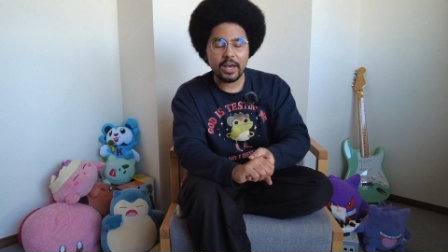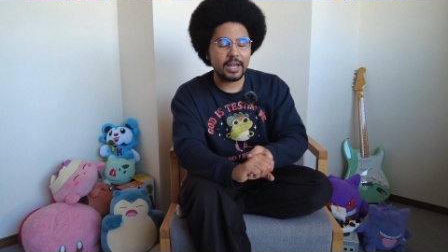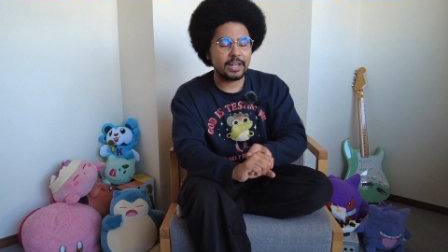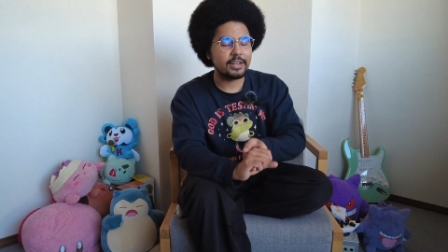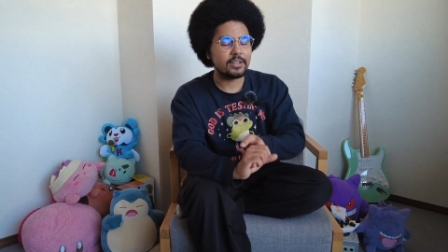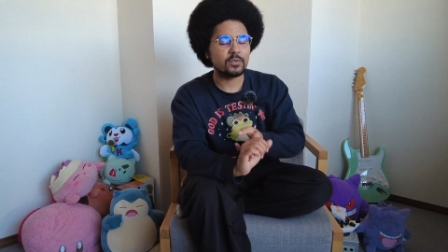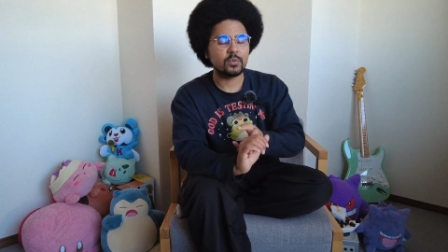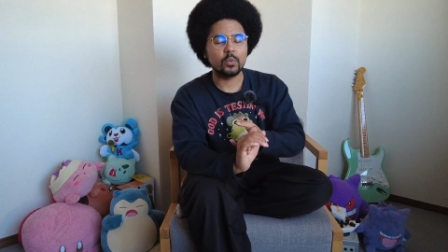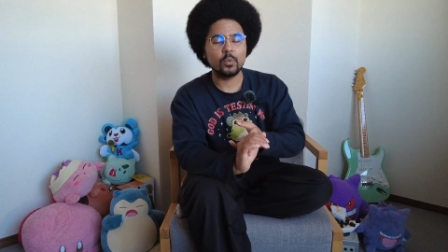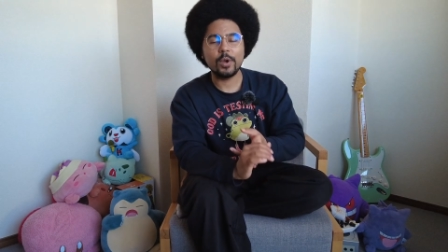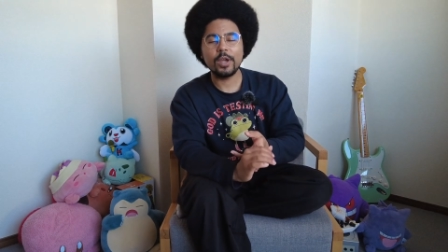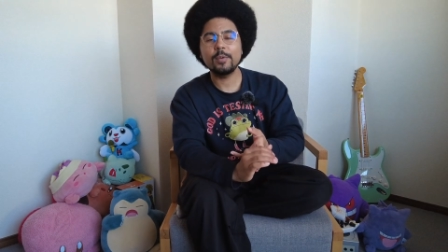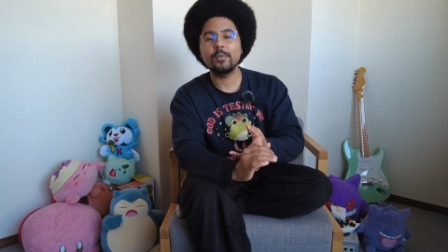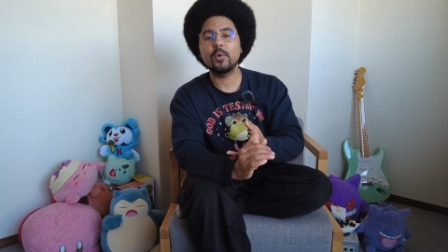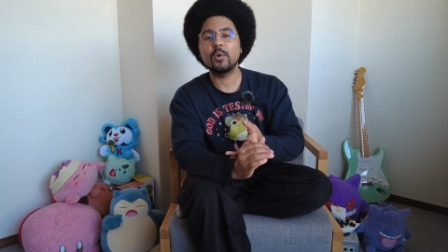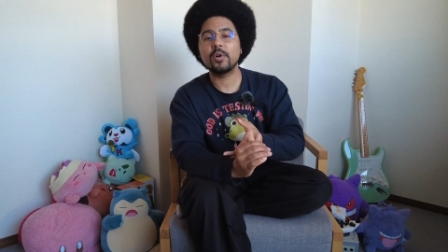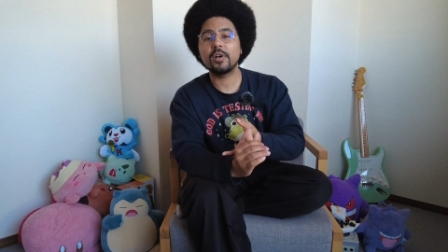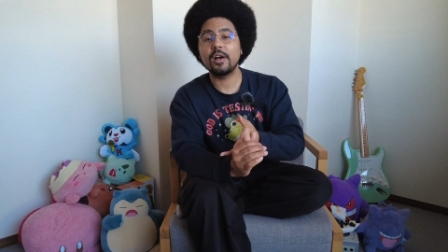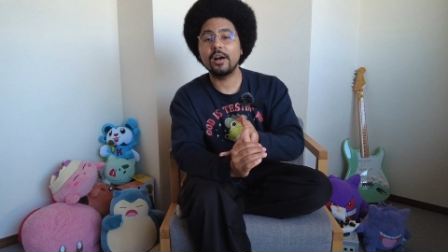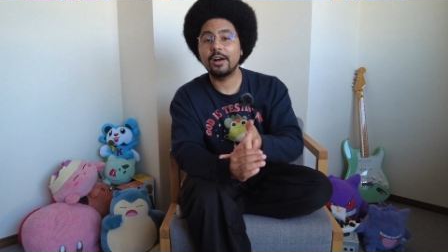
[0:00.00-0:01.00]
and it's way
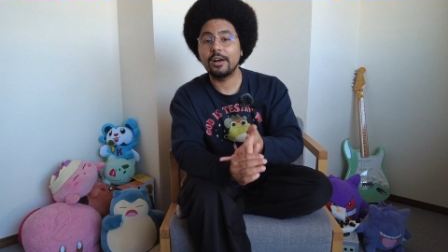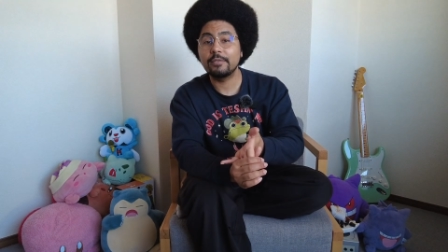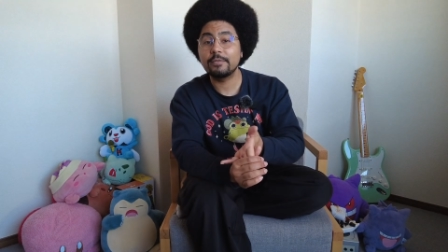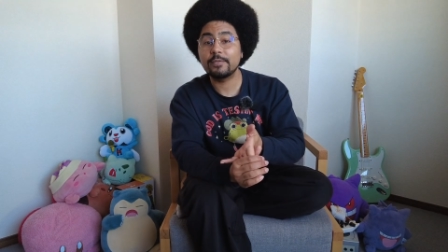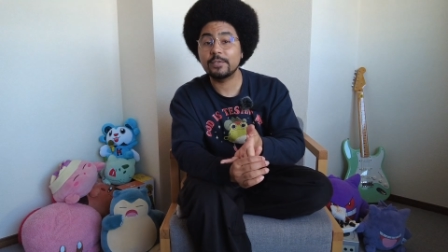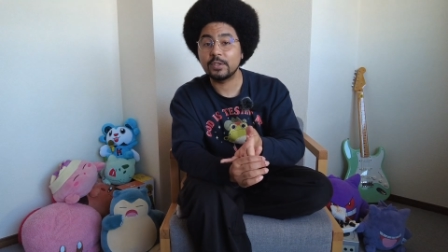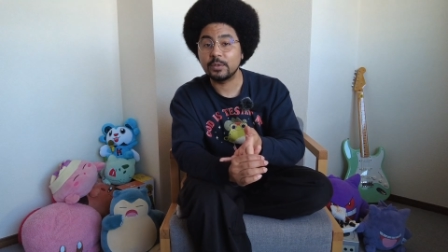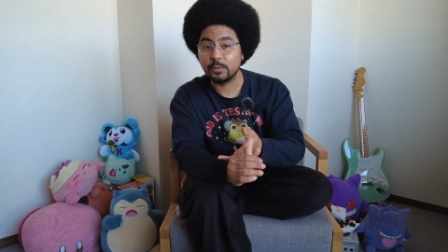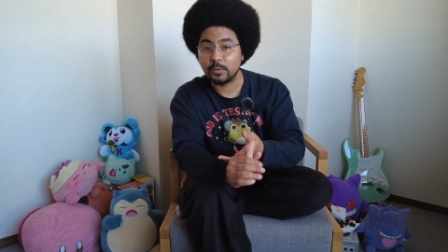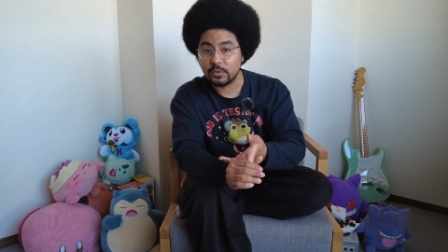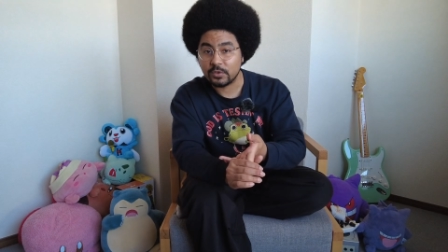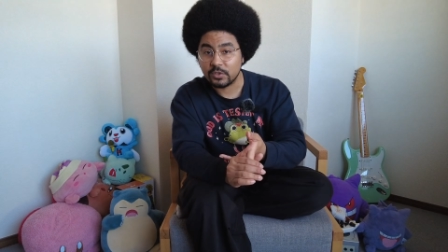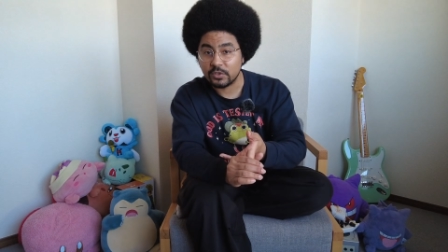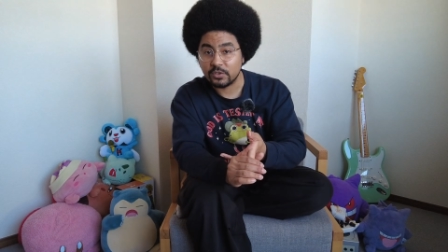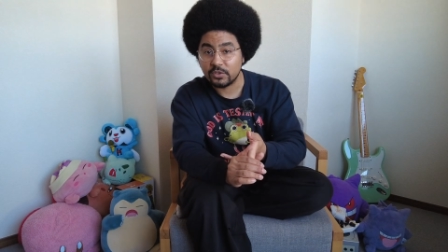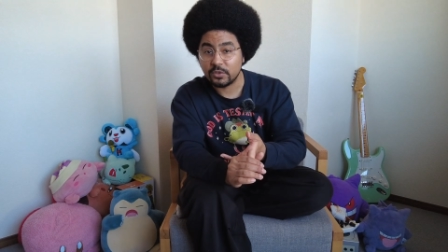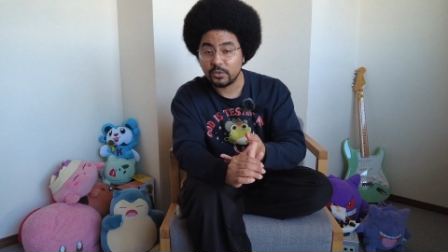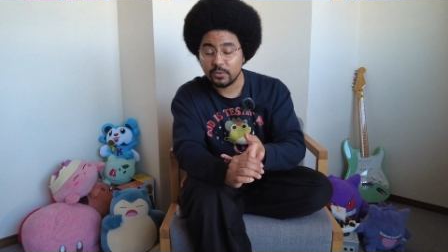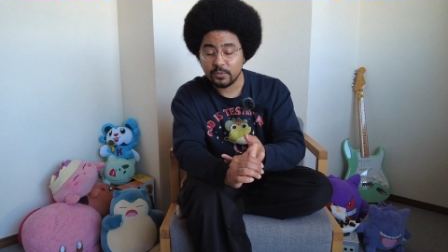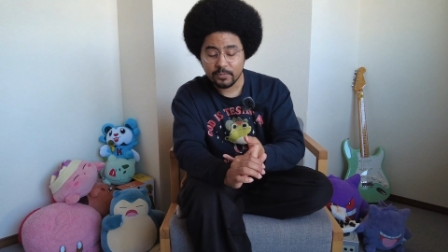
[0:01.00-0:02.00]
more comfortable to
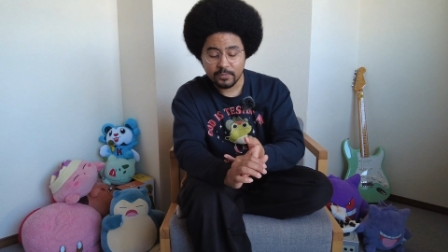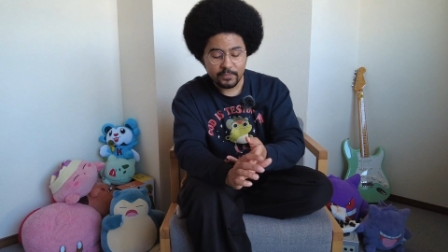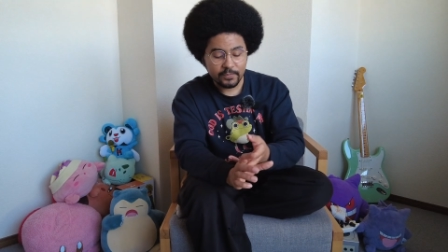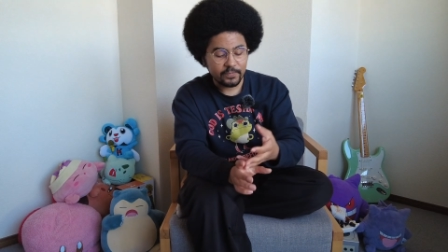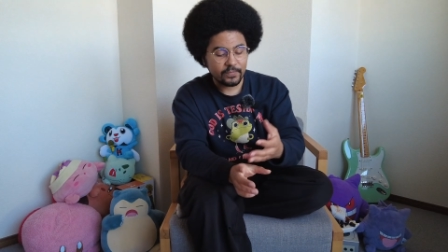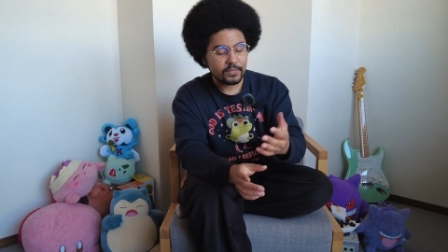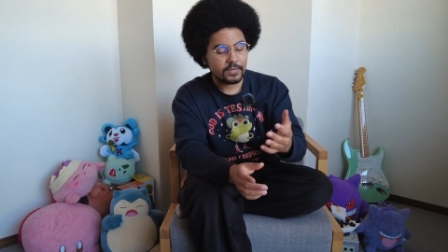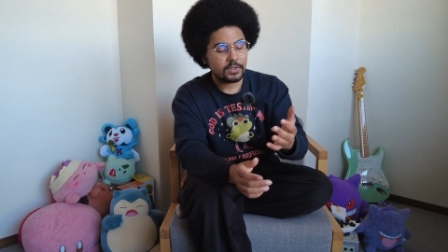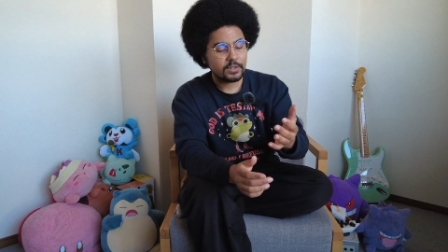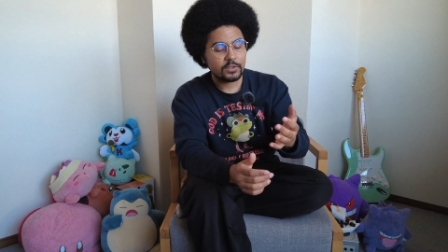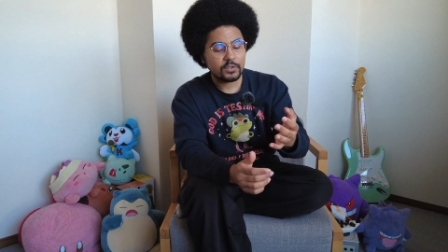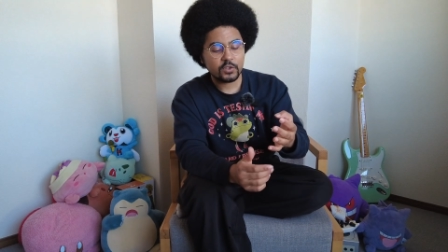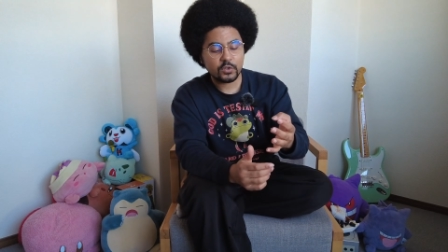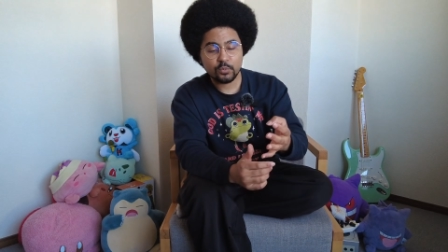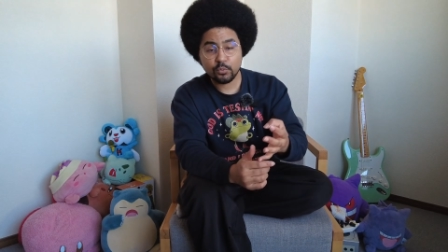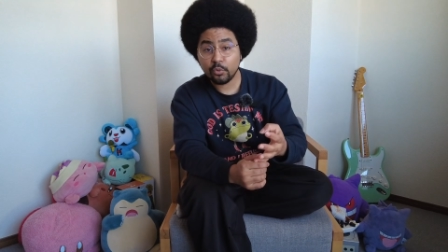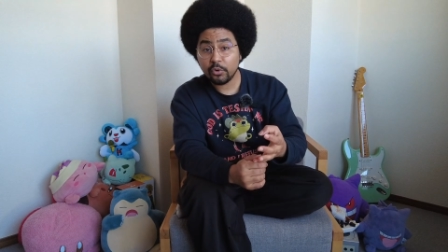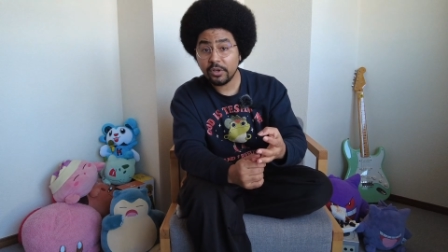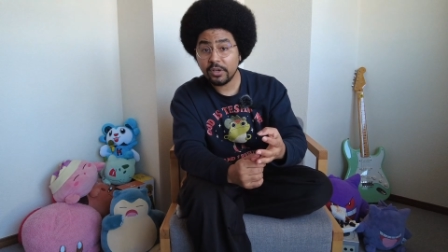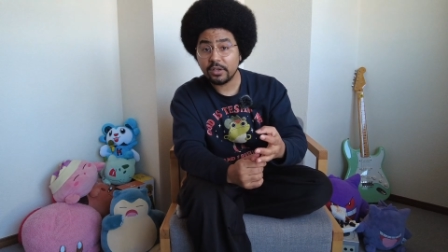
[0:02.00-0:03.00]
do.
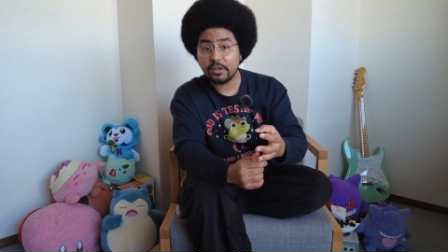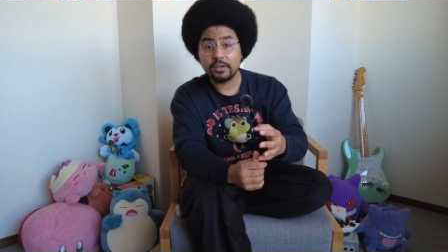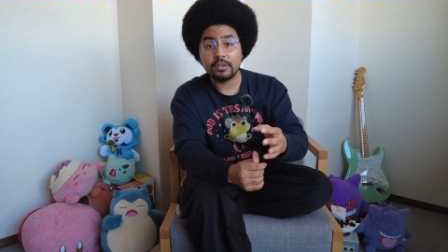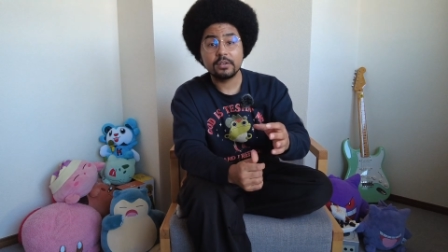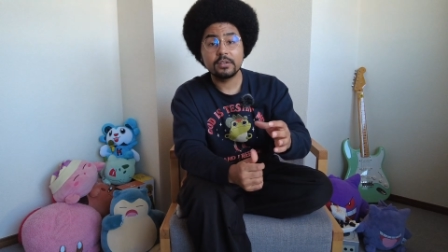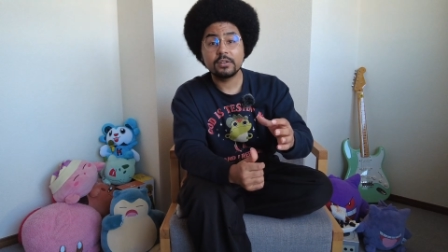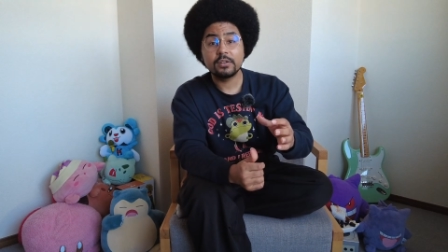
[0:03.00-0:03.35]
Spring,